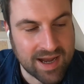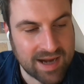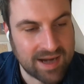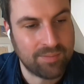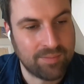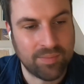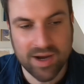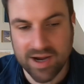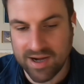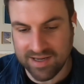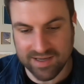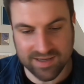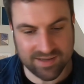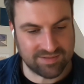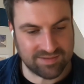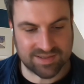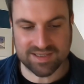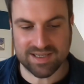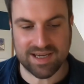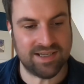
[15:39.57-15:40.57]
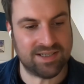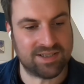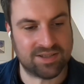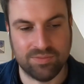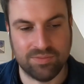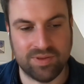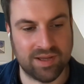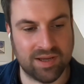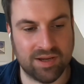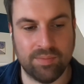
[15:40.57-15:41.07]
And I might say
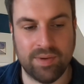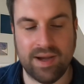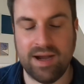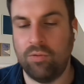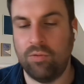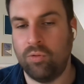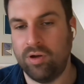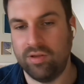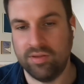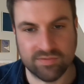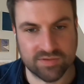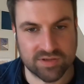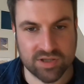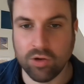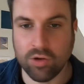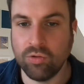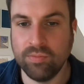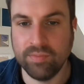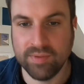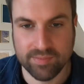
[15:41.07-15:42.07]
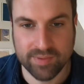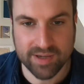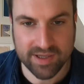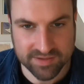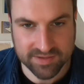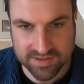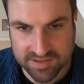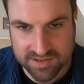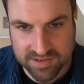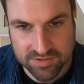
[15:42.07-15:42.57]
something about what they've told me
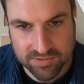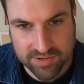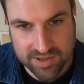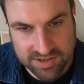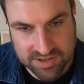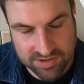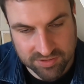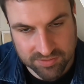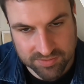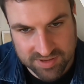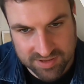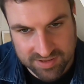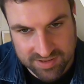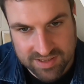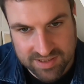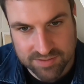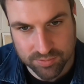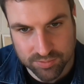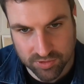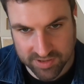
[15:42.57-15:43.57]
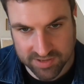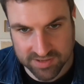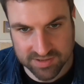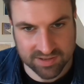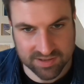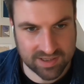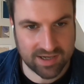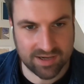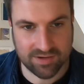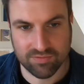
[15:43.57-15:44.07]
about the situation up to this point
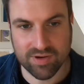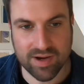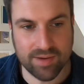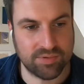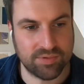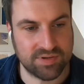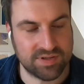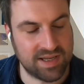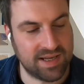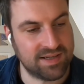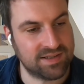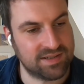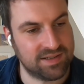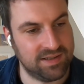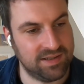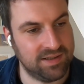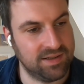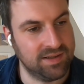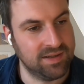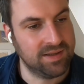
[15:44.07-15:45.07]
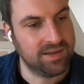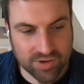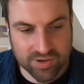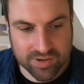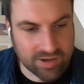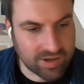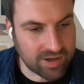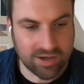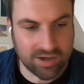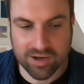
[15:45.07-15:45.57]
to kind of represent it.
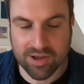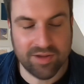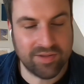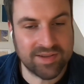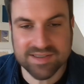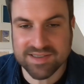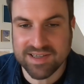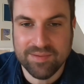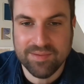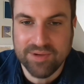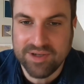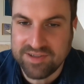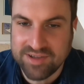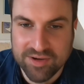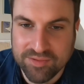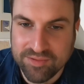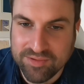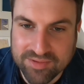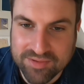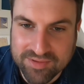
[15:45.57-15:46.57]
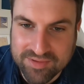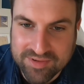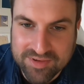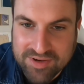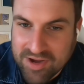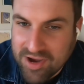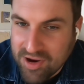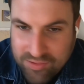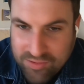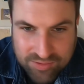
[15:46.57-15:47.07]
But a lot of the time, I don't
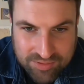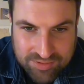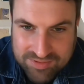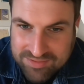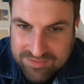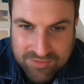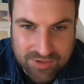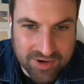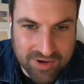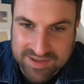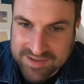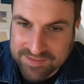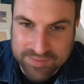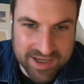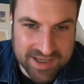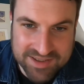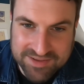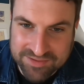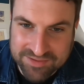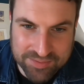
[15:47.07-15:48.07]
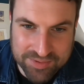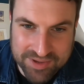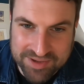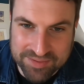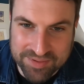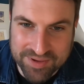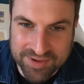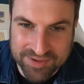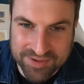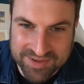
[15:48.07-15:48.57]
know what is best for
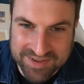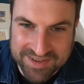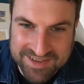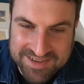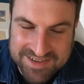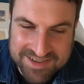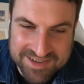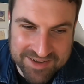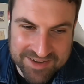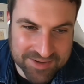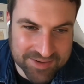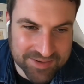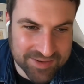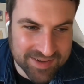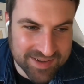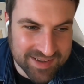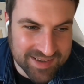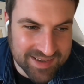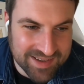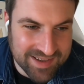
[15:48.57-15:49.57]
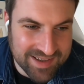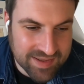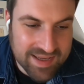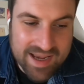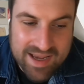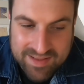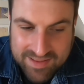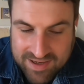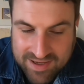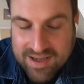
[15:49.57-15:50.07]
people. And so,
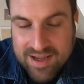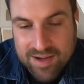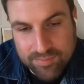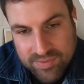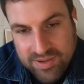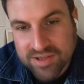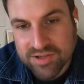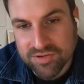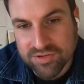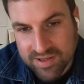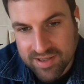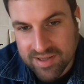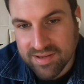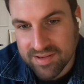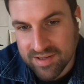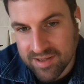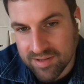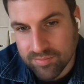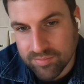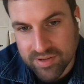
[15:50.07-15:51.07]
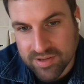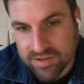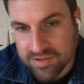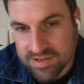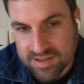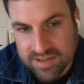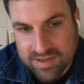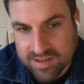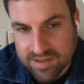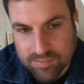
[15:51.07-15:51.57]
yeah, that can be a tricky thing,
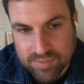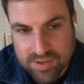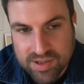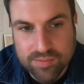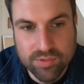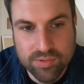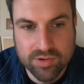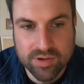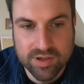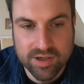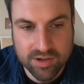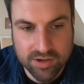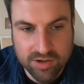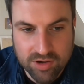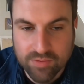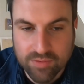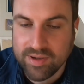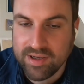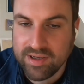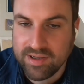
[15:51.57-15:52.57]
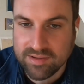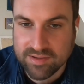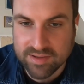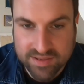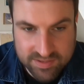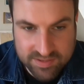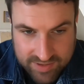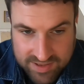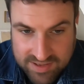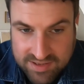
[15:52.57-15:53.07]
because I think people can come in,
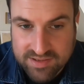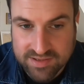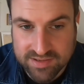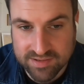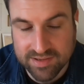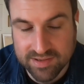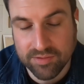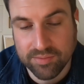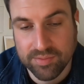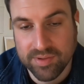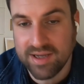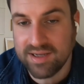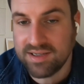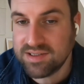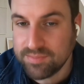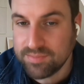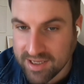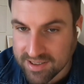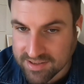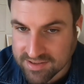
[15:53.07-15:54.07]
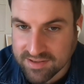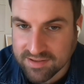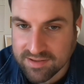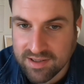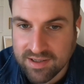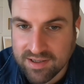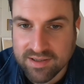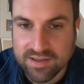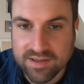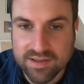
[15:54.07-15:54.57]
especially to therapy, expecting
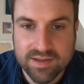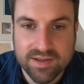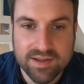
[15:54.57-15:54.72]
that.